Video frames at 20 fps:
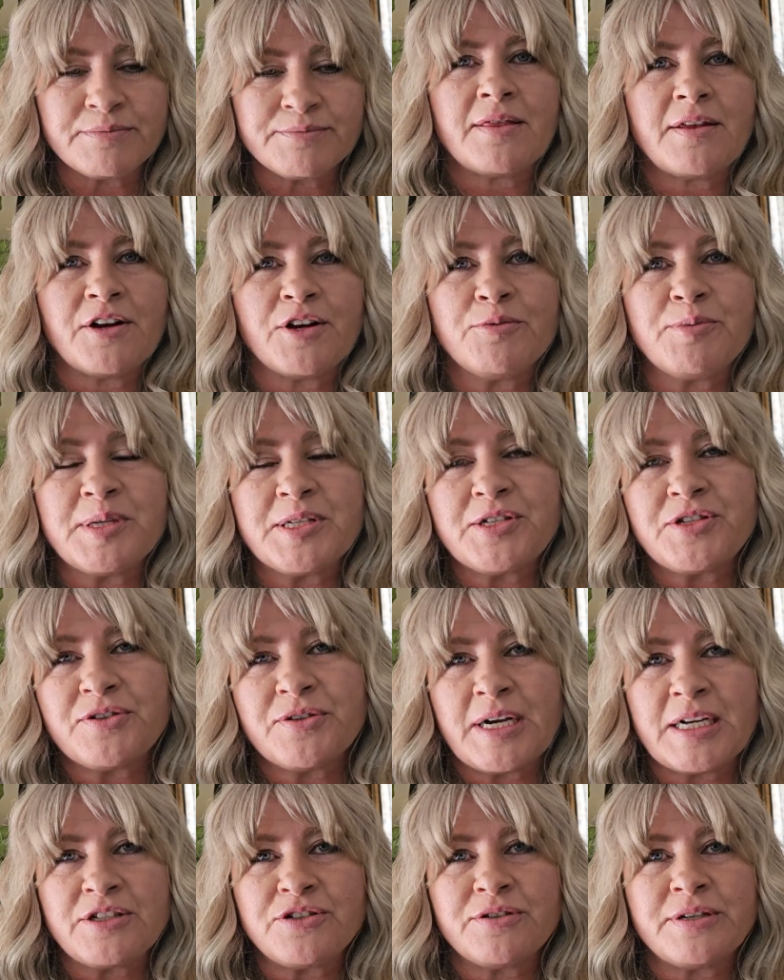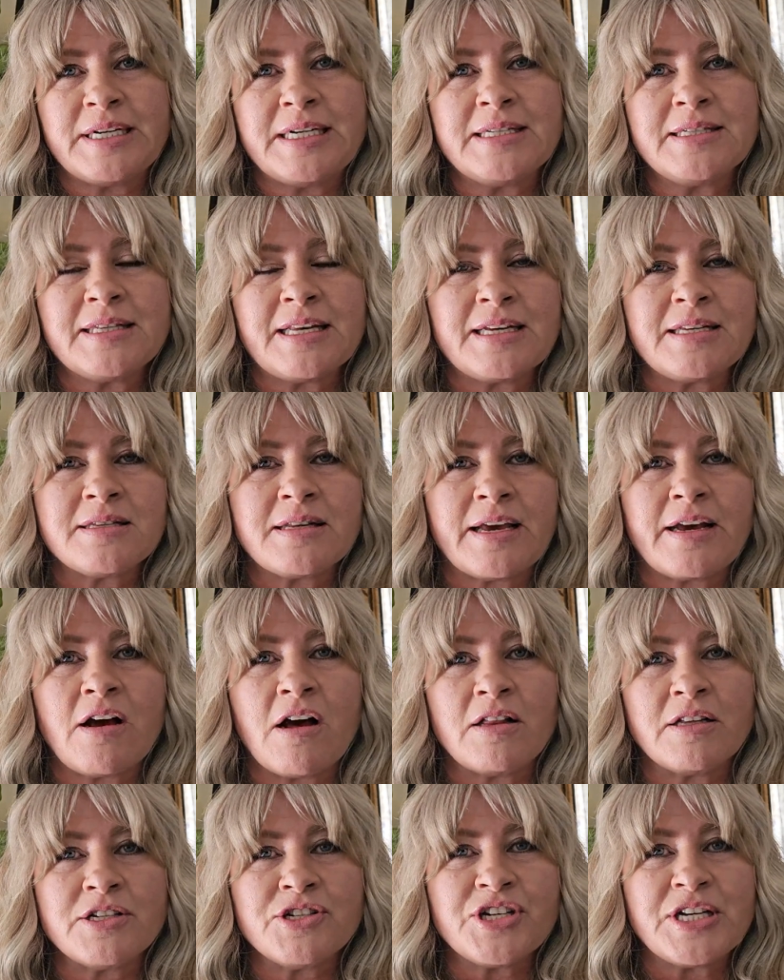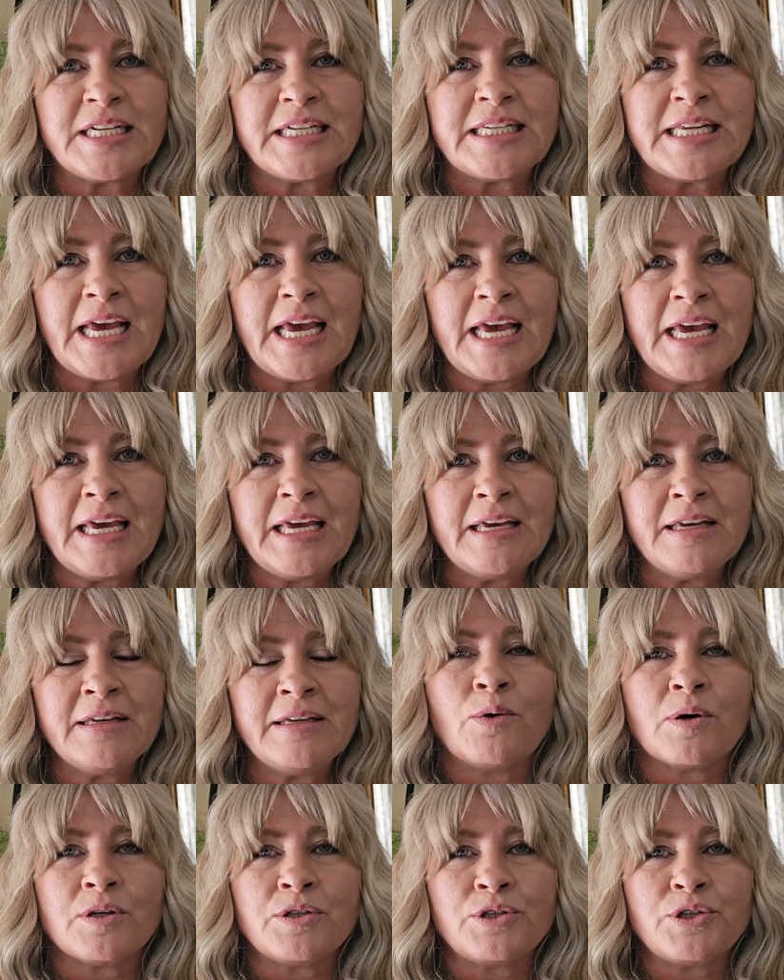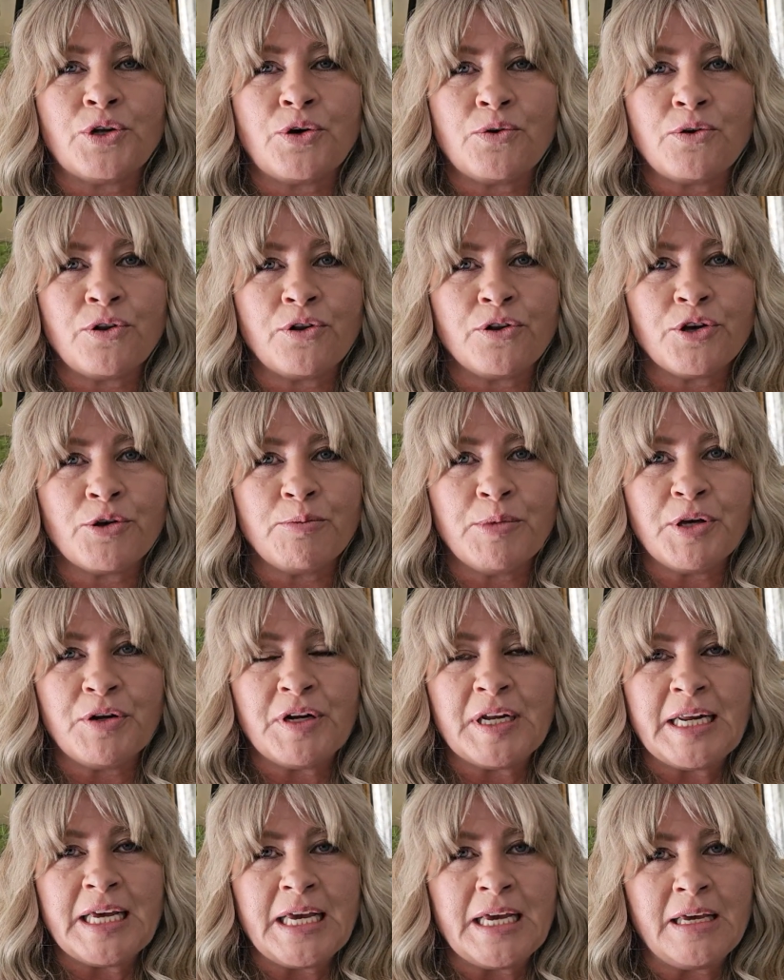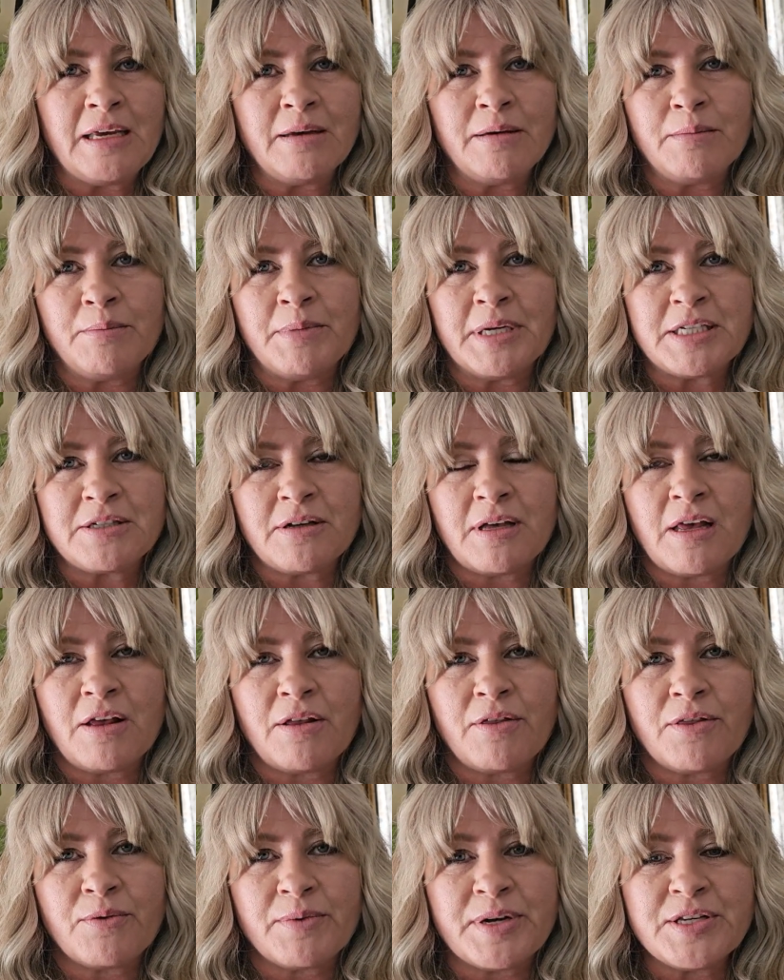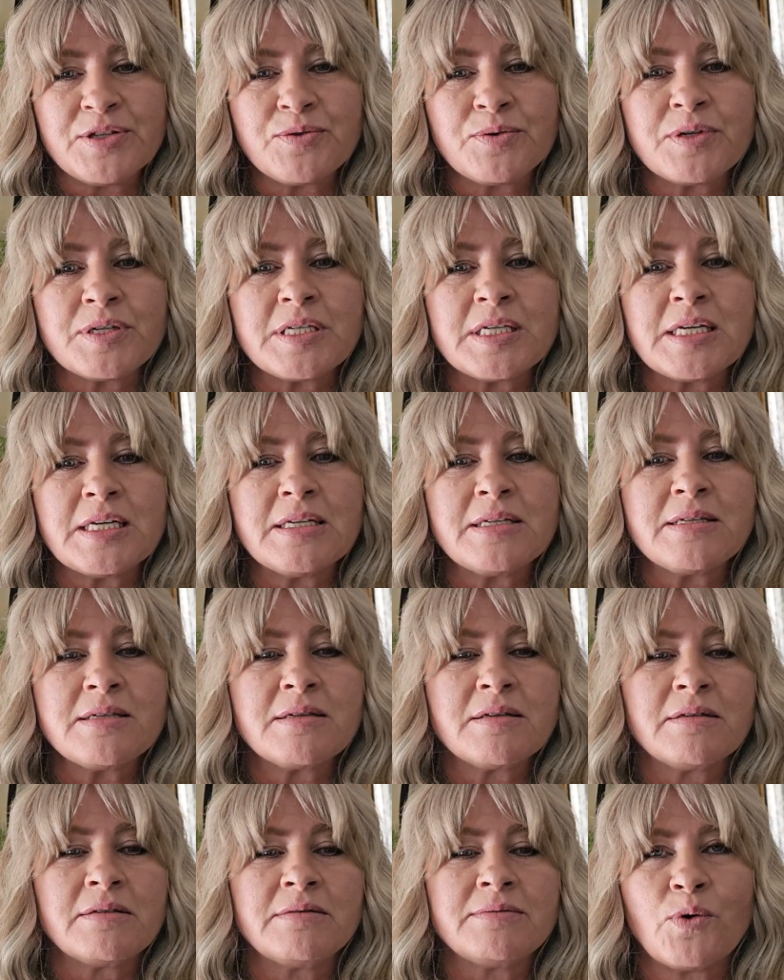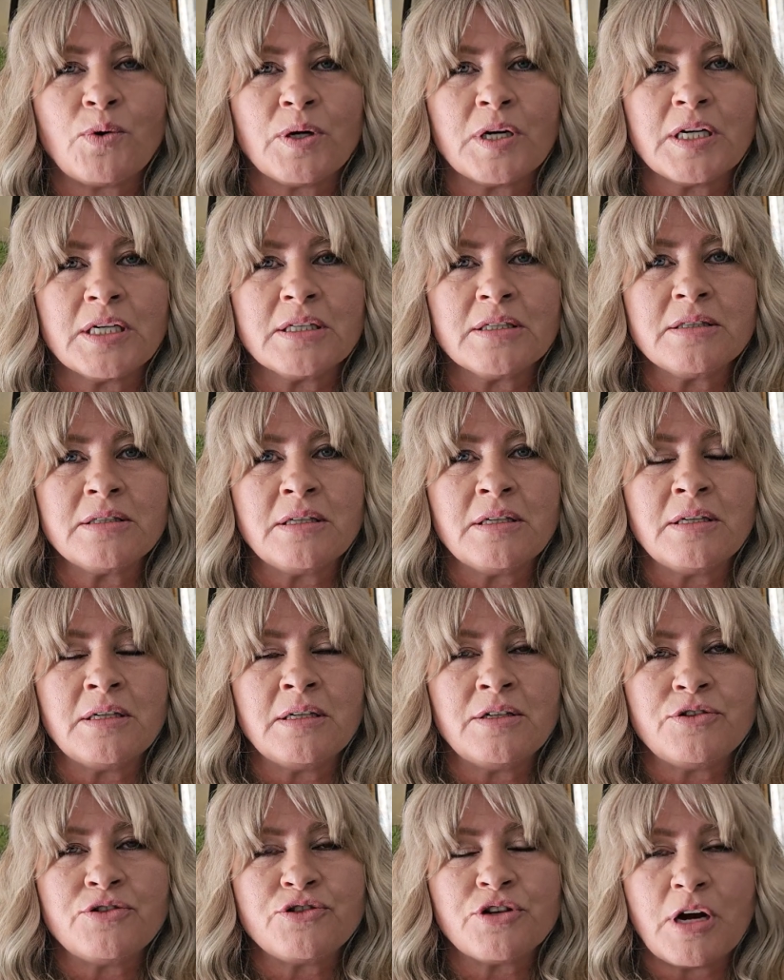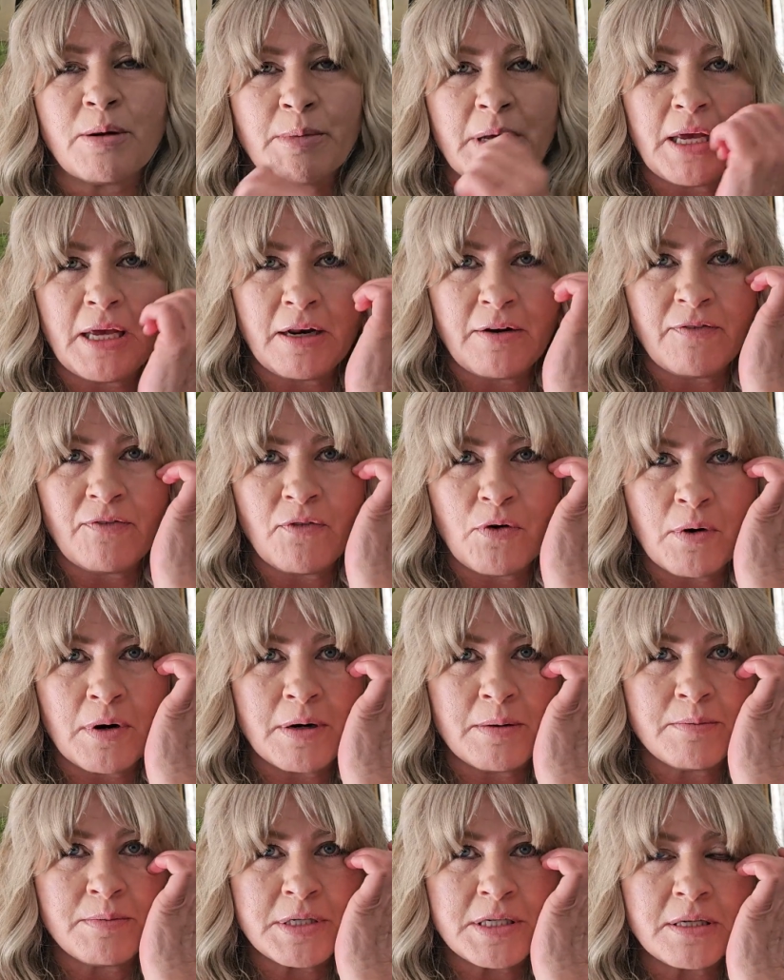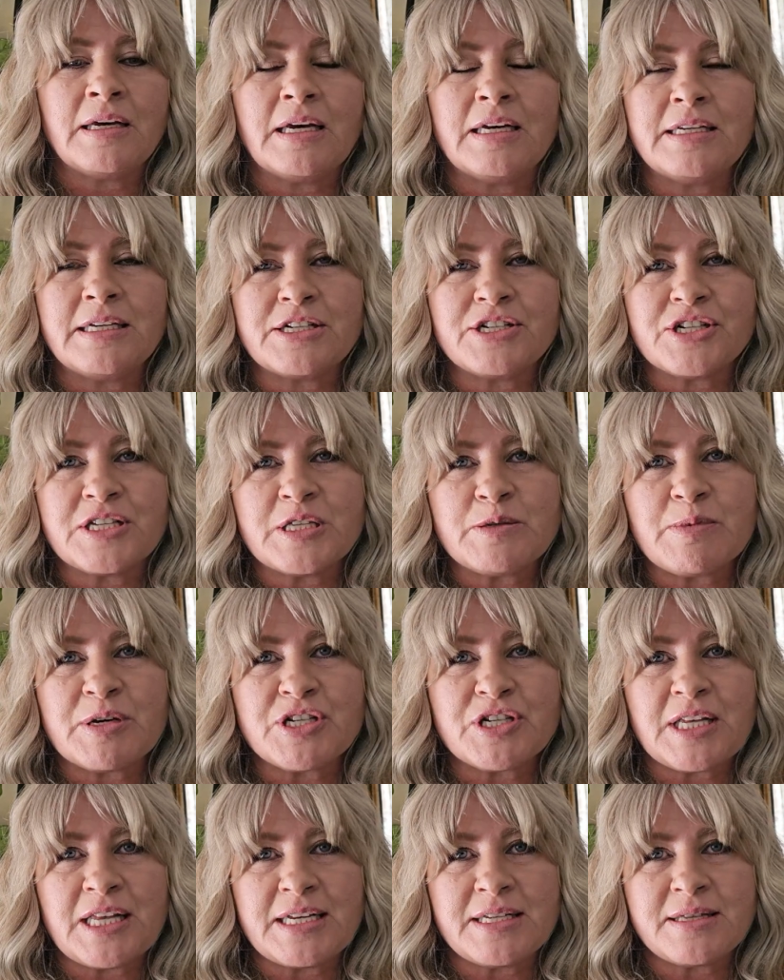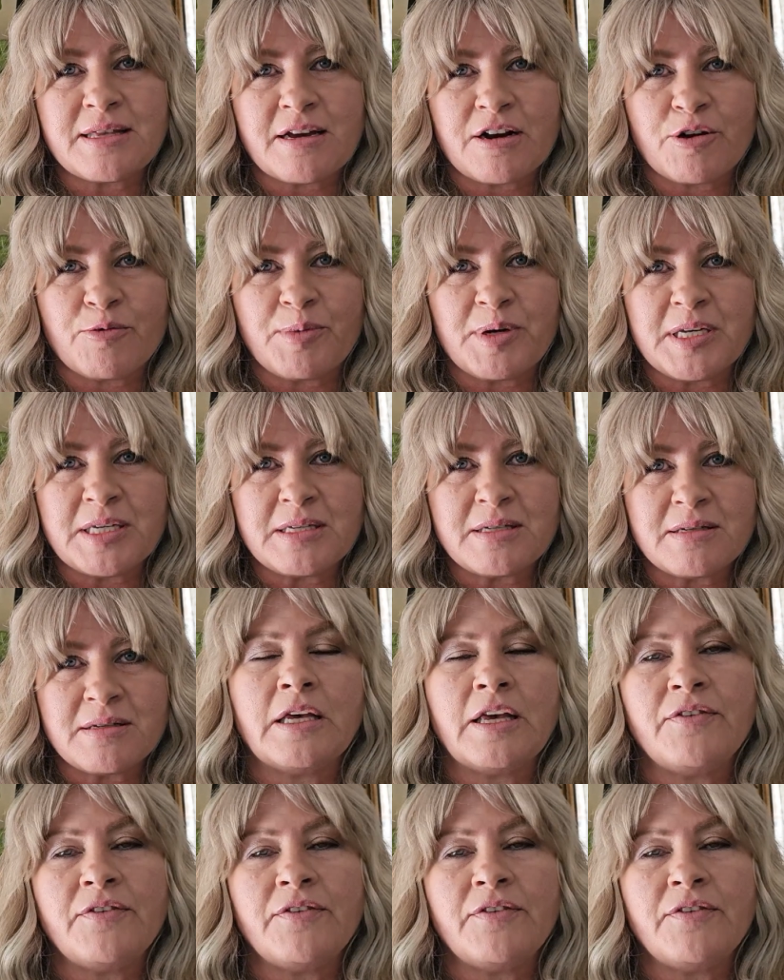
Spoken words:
Therapist directories like Psychology Today or local community mental health resources for trauma-informed, addiction-specialized therapists.